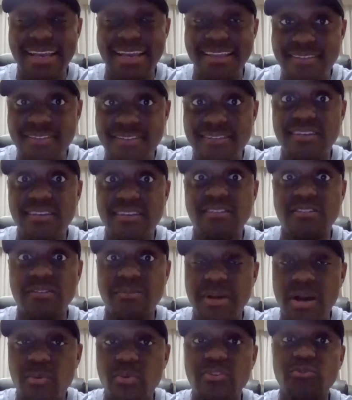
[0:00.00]
and the season
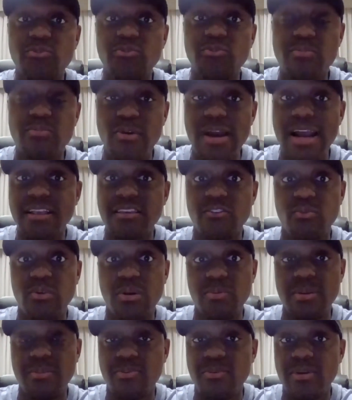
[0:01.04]
by which we practice
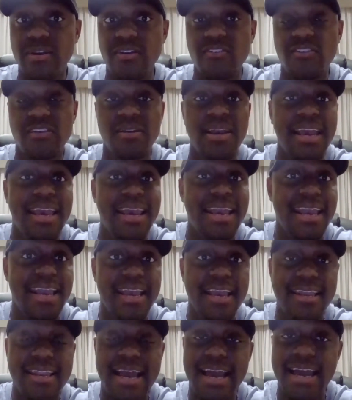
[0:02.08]
what we preach.
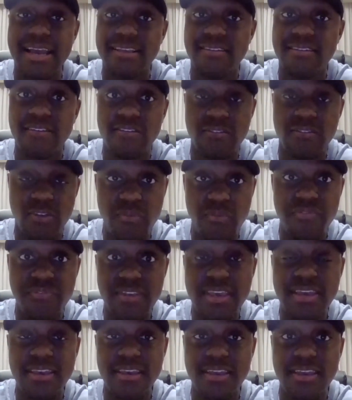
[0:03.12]
And I just don't
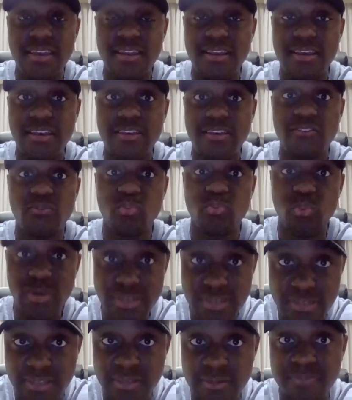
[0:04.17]
think it is
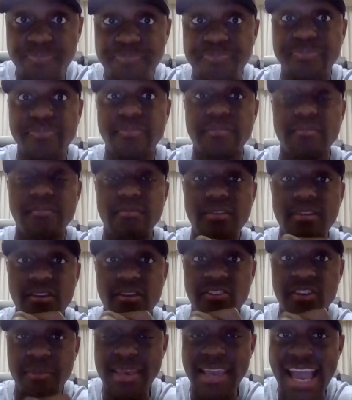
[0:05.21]
wisdom
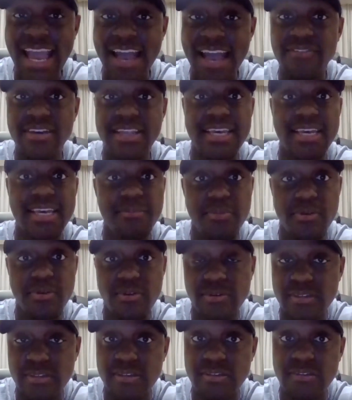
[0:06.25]
to be having
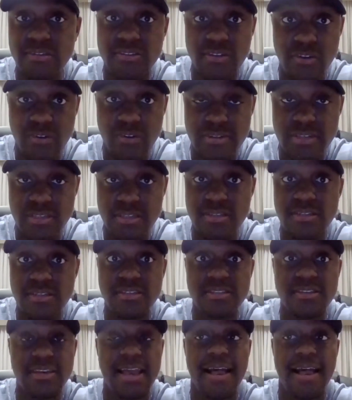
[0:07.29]
in-person services,